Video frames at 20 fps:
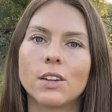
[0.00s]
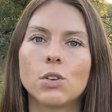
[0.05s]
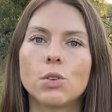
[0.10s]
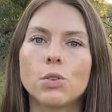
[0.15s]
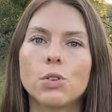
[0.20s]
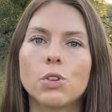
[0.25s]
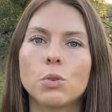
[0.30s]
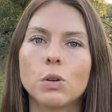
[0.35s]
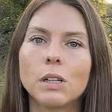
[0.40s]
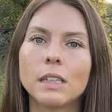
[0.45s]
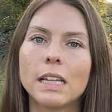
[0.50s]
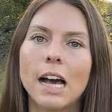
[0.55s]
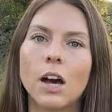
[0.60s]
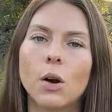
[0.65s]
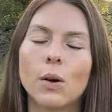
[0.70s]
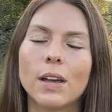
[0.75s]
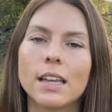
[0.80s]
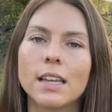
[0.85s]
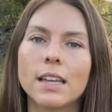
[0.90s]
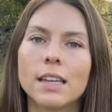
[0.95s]
who you
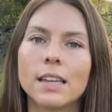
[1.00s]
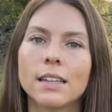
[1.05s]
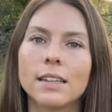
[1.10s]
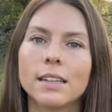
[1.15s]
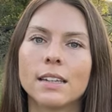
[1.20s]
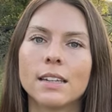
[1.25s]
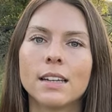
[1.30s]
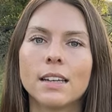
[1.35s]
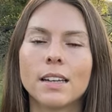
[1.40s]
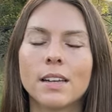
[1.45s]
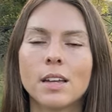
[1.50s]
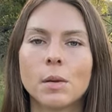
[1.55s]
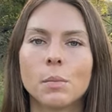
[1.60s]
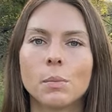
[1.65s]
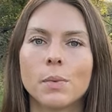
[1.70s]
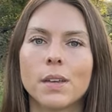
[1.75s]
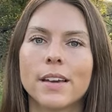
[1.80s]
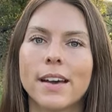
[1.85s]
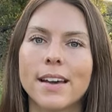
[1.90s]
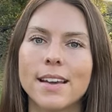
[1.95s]
allow in,
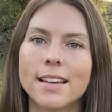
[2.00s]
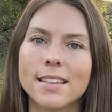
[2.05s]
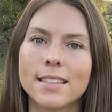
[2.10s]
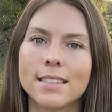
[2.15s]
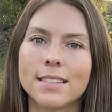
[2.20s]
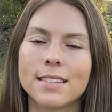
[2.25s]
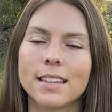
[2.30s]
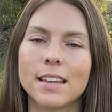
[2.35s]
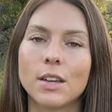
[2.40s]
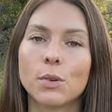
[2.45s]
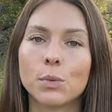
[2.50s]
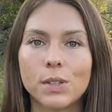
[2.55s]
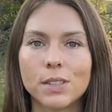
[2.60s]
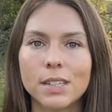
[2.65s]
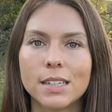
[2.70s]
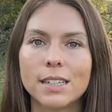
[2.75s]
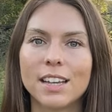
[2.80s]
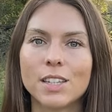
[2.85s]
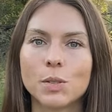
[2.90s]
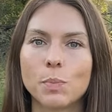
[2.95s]
because it
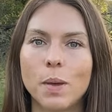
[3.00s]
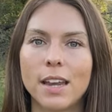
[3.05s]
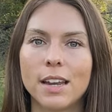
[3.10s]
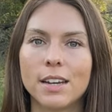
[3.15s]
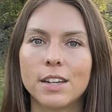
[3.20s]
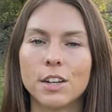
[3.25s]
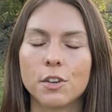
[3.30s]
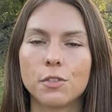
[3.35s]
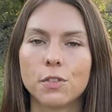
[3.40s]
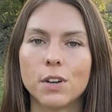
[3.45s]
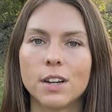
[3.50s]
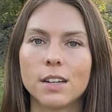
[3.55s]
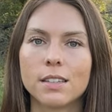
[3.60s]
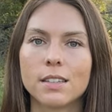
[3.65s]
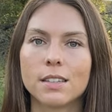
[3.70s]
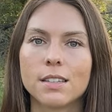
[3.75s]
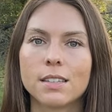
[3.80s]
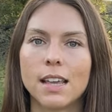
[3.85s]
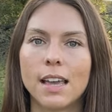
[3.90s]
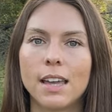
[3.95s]
really does make a
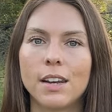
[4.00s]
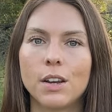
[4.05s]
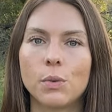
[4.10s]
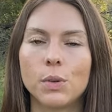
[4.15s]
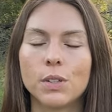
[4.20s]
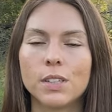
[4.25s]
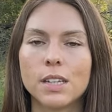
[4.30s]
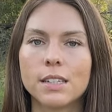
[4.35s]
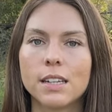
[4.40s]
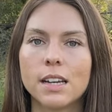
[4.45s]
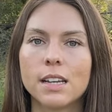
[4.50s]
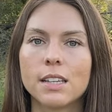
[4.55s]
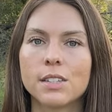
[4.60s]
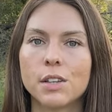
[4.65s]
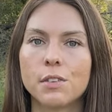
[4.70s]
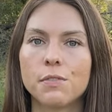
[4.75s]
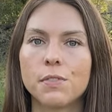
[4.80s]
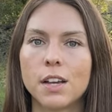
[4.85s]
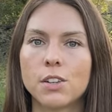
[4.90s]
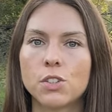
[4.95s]
difference and it really does
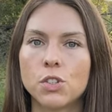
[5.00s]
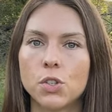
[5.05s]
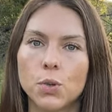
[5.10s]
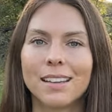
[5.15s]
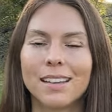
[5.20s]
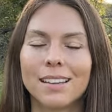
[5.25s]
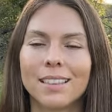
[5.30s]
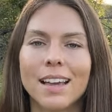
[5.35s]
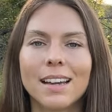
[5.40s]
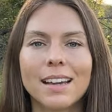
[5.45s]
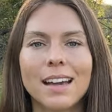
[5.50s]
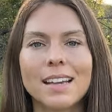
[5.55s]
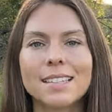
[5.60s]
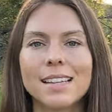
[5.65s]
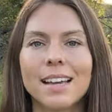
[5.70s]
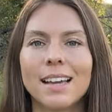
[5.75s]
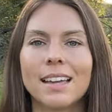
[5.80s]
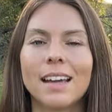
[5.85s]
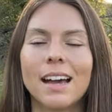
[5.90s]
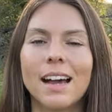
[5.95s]
affect you. Like I
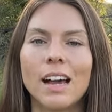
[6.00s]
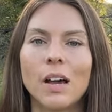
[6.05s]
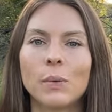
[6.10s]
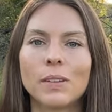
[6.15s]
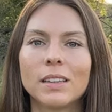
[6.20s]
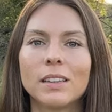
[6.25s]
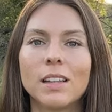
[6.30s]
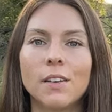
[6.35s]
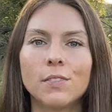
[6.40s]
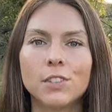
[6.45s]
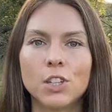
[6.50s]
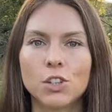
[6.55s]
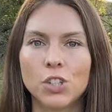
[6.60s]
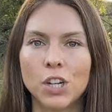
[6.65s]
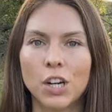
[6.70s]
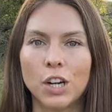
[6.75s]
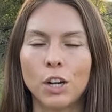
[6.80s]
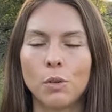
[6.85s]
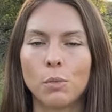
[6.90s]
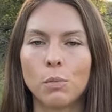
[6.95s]
said, I would love to
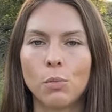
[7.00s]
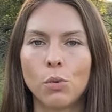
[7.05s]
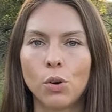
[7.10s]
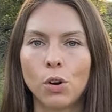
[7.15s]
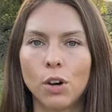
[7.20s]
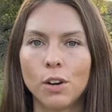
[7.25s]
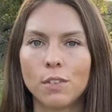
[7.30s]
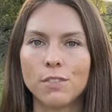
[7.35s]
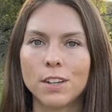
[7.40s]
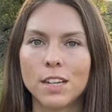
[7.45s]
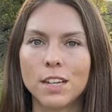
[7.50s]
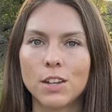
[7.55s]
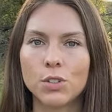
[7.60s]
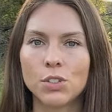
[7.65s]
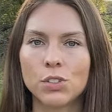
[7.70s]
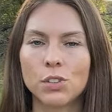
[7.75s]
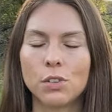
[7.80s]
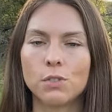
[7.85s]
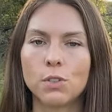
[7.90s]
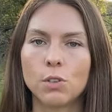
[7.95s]
share more videos
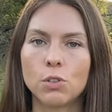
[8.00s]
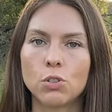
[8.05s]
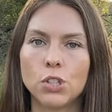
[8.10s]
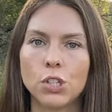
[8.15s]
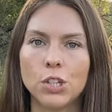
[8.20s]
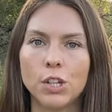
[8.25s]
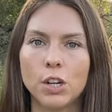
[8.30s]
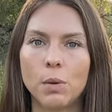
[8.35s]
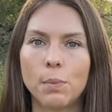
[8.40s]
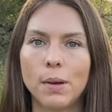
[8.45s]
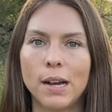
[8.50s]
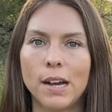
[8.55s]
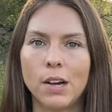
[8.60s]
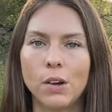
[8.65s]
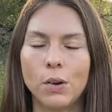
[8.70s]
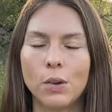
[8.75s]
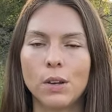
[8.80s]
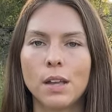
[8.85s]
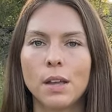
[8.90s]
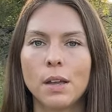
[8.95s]
in the future
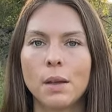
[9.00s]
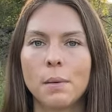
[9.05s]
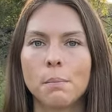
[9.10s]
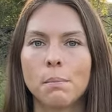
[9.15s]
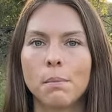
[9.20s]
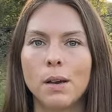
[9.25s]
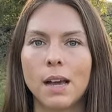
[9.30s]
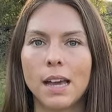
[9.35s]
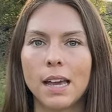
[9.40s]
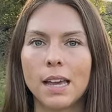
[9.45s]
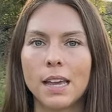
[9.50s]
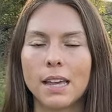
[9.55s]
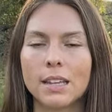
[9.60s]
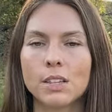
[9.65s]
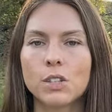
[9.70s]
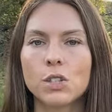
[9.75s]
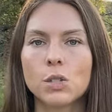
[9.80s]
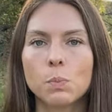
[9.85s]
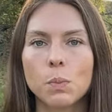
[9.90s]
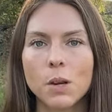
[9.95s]
about my
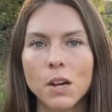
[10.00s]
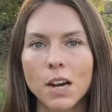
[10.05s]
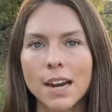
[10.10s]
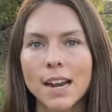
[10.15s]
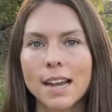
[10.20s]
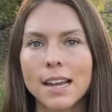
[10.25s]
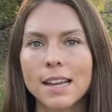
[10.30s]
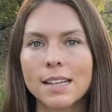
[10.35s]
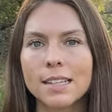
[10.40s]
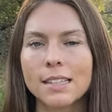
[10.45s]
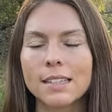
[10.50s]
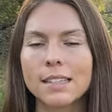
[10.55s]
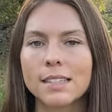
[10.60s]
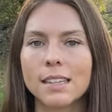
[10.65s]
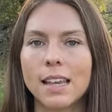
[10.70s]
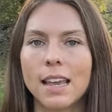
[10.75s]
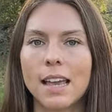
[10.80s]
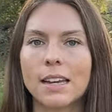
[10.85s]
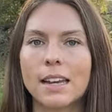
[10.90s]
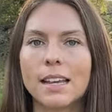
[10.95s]

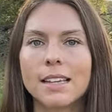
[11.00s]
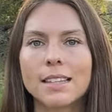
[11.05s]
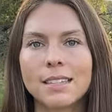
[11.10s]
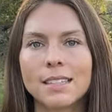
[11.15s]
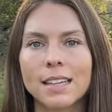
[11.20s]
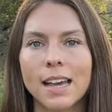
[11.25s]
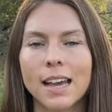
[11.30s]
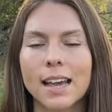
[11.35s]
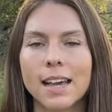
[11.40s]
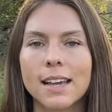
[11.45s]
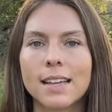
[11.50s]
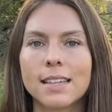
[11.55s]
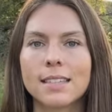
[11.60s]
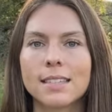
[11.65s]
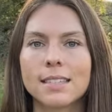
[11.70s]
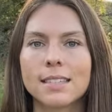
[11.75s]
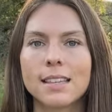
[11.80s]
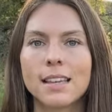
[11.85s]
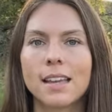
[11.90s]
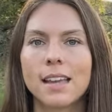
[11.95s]
experience and
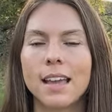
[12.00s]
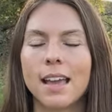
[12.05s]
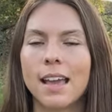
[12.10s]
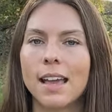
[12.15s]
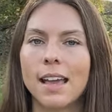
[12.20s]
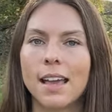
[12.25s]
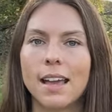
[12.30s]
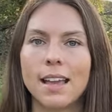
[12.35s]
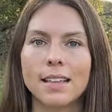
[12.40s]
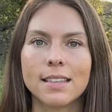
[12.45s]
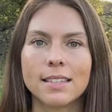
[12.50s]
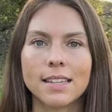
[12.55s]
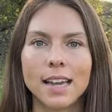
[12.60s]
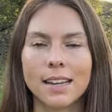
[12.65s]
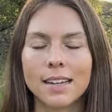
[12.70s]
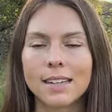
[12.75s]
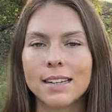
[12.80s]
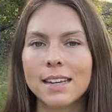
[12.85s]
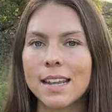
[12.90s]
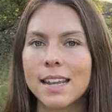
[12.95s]
insights and
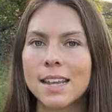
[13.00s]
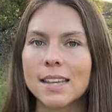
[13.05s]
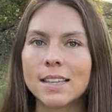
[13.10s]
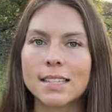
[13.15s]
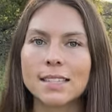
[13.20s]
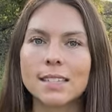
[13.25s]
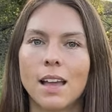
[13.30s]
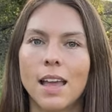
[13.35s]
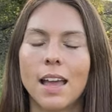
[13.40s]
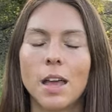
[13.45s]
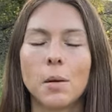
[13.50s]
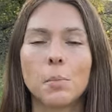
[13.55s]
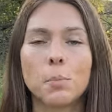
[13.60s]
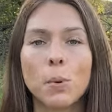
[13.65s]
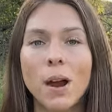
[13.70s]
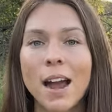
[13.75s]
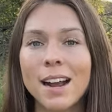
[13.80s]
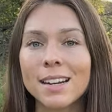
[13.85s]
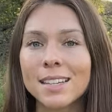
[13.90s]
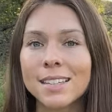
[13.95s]
techniques and
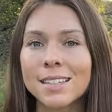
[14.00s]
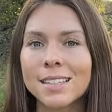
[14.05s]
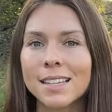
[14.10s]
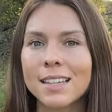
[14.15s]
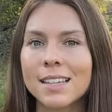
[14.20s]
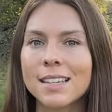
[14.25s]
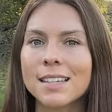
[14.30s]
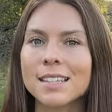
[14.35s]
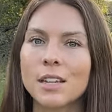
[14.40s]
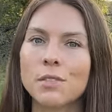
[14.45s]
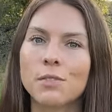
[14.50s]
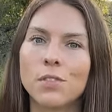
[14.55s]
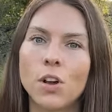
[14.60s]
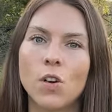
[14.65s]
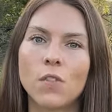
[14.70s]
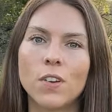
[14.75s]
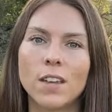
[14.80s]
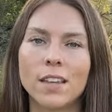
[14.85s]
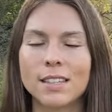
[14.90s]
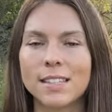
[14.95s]
practices
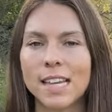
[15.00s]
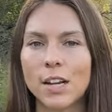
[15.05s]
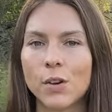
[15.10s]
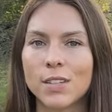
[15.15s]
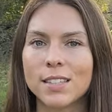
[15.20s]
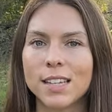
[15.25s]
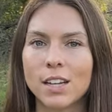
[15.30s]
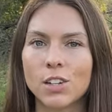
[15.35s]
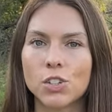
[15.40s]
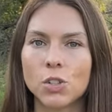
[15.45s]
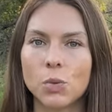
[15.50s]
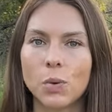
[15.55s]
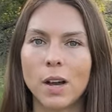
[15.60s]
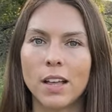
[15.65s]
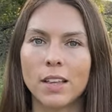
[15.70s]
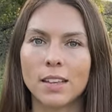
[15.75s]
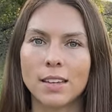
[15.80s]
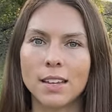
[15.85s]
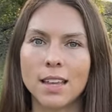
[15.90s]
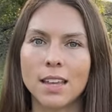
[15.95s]
involving sacred
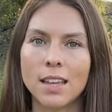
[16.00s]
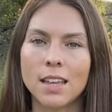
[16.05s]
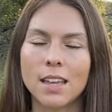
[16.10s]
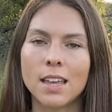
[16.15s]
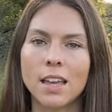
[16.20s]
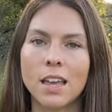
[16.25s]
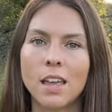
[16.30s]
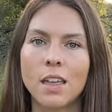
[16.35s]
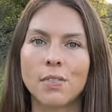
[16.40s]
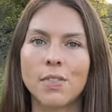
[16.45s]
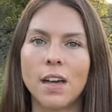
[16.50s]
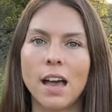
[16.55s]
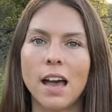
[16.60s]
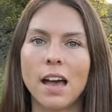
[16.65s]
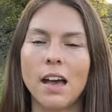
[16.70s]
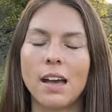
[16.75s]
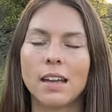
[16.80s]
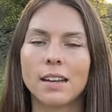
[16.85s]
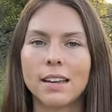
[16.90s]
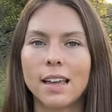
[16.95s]
sexuality
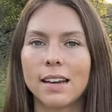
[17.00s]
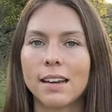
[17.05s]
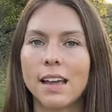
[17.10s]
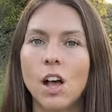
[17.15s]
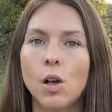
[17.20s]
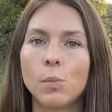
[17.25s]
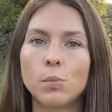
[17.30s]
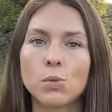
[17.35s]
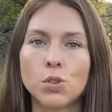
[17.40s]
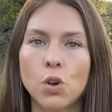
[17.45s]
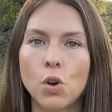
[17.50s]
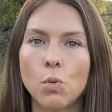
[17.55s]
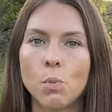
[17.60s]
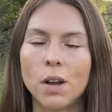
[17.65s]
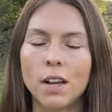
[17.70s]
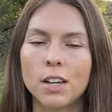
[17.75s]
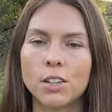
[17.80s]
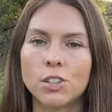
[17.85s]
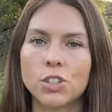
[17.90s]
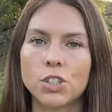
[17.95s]
that can help so
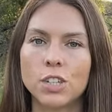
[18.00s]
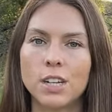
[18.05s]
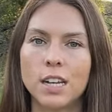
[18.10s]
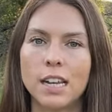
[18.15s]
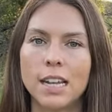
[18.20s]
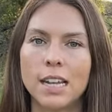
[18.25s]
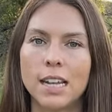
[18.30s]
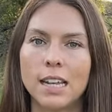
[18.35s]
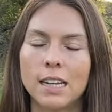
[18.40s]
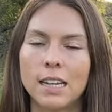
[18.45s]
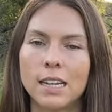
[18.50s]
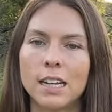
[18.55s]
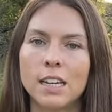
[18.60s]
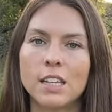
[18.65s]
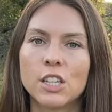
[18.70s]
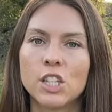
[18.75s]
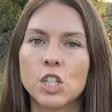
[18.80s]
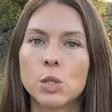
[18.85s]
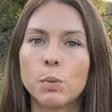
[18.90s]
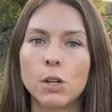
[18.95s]
much in
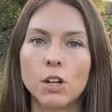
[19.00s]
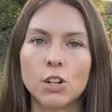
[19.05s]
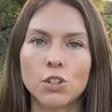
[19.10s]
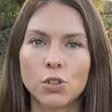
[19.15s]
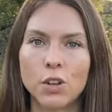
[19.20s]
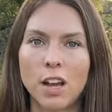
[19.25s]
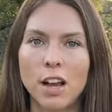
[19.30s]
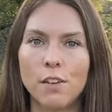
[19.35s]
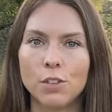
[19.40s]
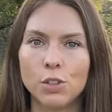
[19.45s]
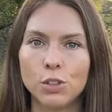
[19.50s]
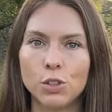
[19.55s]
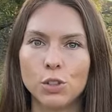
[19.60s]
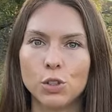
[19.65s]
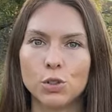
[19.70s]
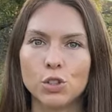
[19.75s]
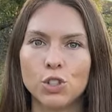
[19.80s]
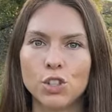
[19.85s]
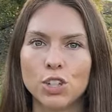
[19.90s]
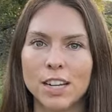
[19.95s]
spiritual
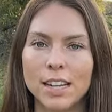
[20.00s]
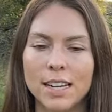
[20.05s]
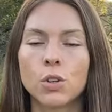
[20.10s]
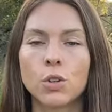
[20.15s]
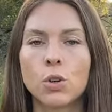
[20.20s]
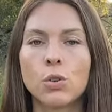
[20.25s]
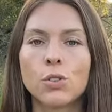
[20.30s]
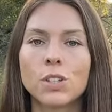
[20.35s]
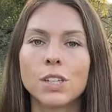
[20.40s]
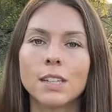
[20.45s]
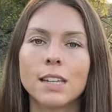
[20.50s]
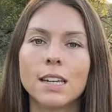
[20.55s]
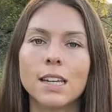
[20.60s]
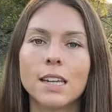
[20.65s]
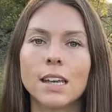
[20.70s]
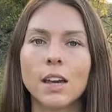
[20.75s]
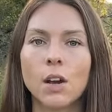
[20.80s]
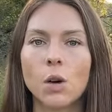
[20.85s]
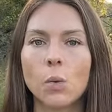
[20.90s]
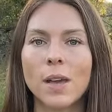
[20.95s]
evolution,
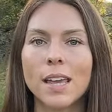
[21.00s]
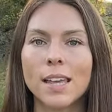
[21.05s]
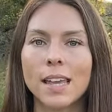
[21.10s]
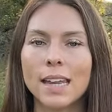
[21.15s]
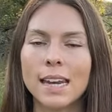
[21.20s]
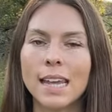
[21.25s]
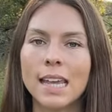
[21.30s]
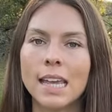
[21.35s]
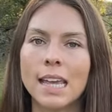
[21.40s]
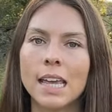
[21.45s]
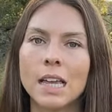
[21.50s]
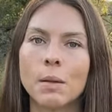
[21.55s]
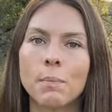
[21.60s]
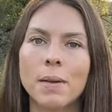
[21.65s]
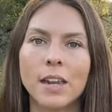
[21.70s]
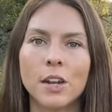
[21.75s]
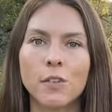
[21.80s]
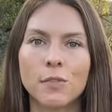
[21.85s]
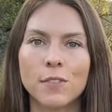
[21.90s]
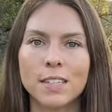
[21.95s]
Kundalini awakening,
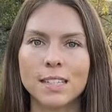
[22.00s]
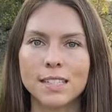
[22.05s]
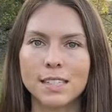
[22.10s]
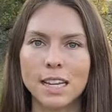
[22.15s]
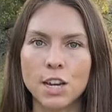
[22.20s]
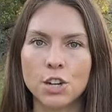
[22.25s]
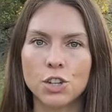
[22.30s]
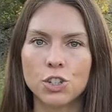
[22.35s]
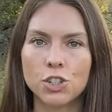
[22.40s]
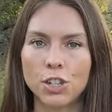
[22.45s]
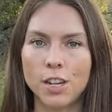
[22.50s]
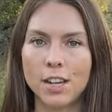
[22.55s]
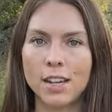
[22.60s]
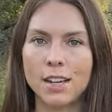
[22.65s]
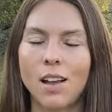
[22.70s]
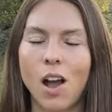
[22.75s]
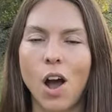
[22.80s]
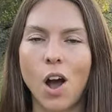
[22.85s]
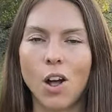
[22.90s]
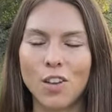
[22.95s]

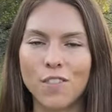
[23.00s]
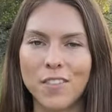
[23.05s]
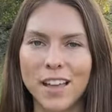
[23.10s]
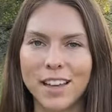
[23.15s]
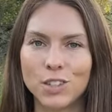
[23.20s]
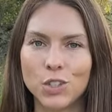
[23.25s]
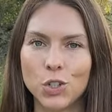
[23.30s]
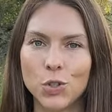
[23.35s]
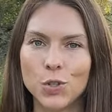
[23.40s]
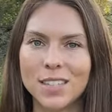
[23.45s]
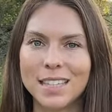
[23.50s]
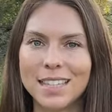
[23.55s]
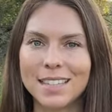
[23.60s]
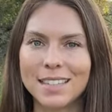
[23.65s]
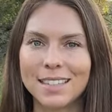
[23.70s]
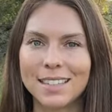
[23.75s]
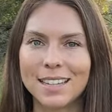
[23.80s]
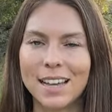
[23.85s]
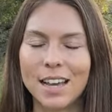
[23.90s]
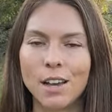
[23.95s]
manifestation, all of that juicy
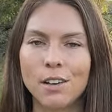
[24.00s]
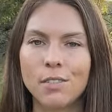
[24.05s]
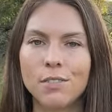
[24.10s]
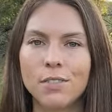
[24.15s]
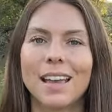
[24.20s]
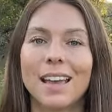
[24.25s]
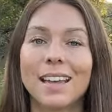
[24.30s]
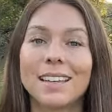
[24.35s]
stuff.